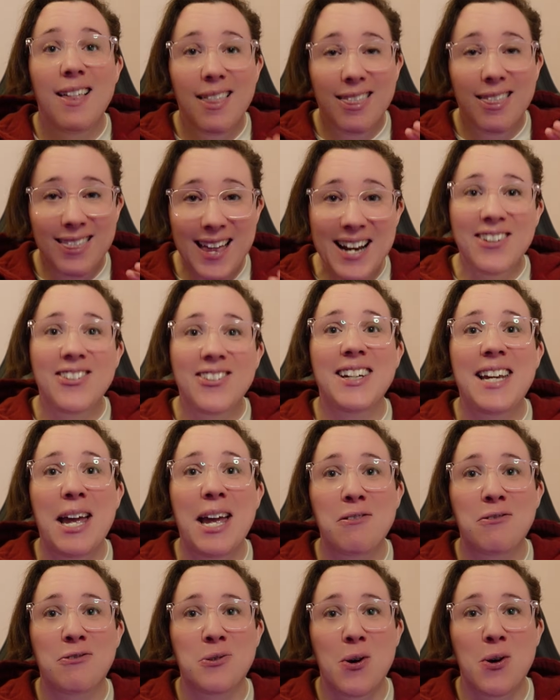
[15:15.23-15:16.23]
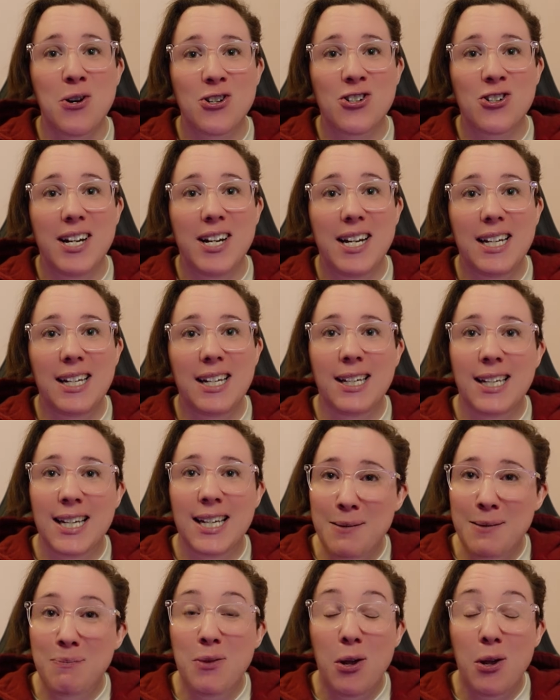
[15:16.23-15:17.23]
Thanks again for watching.
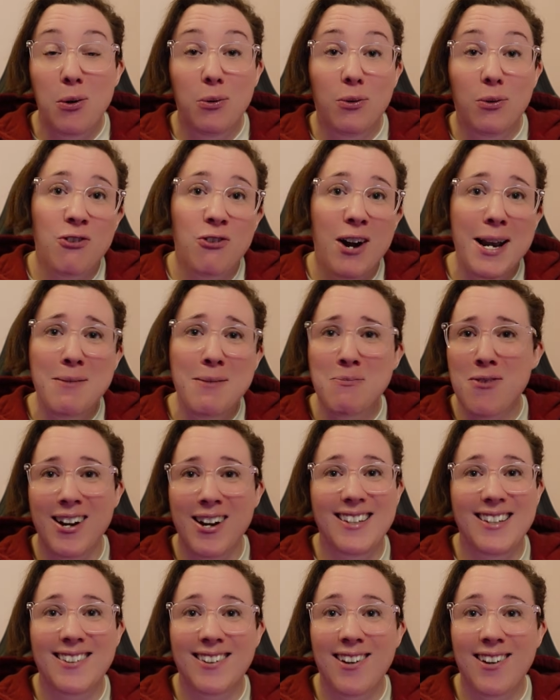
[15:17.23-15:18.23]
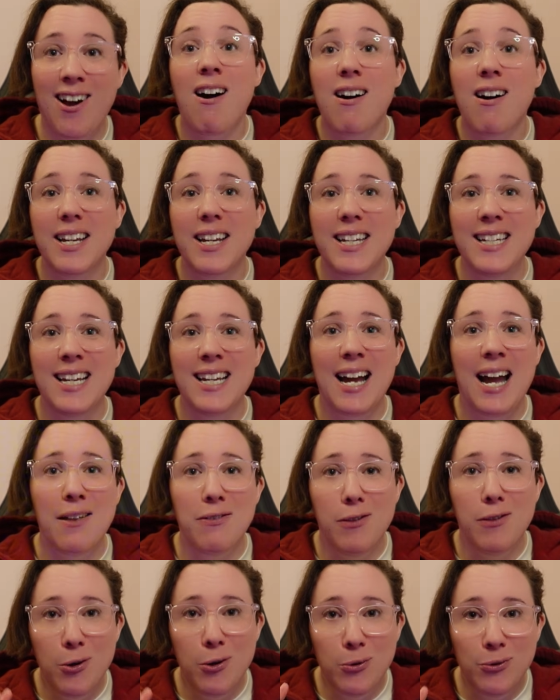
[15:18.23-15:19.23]
Keep those frame rates high
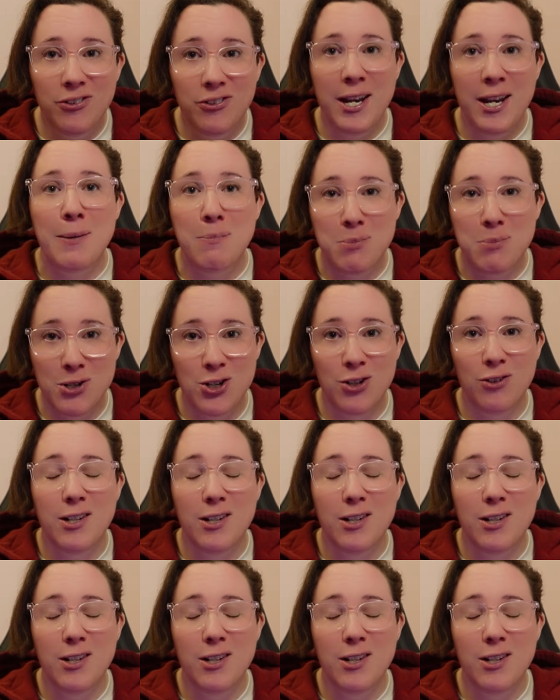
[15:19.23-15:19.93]
and those temperatures